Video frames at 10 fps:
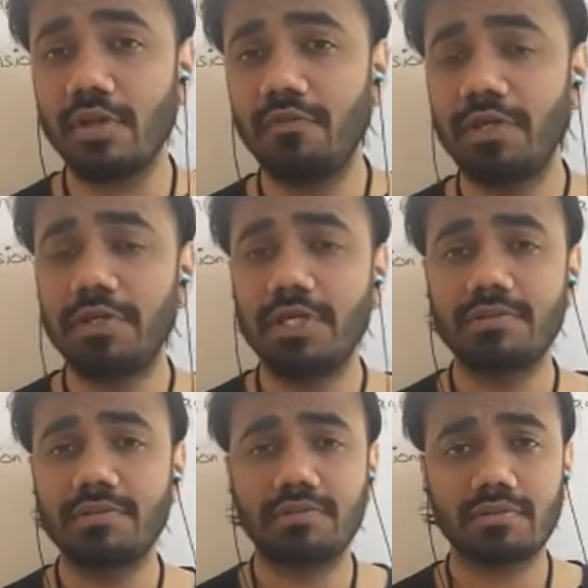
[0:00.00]
We're
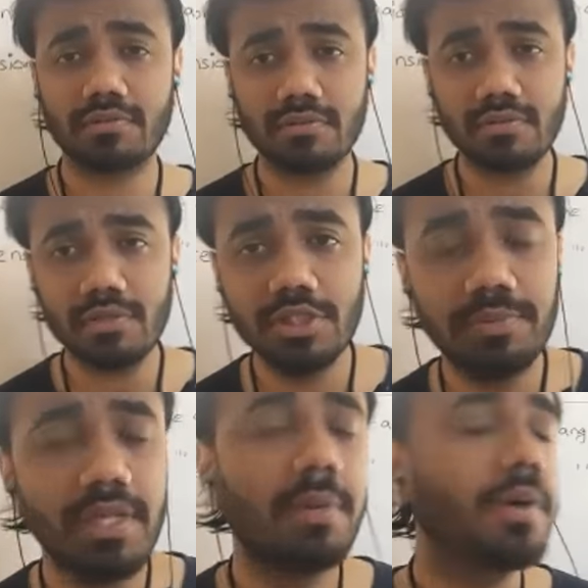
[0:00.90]
gonna
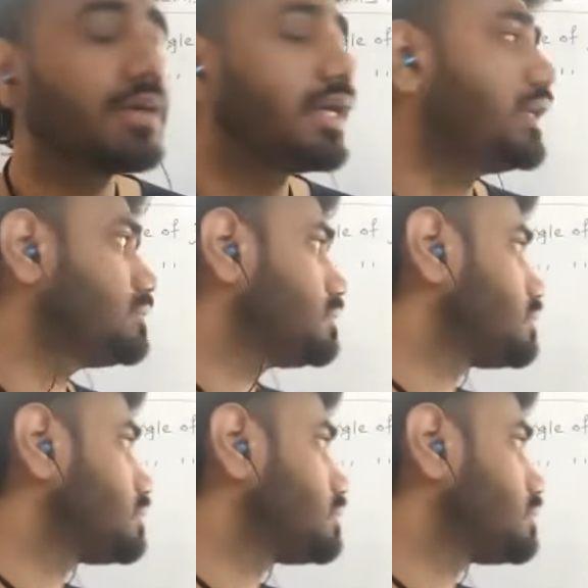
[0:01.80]
speak about it.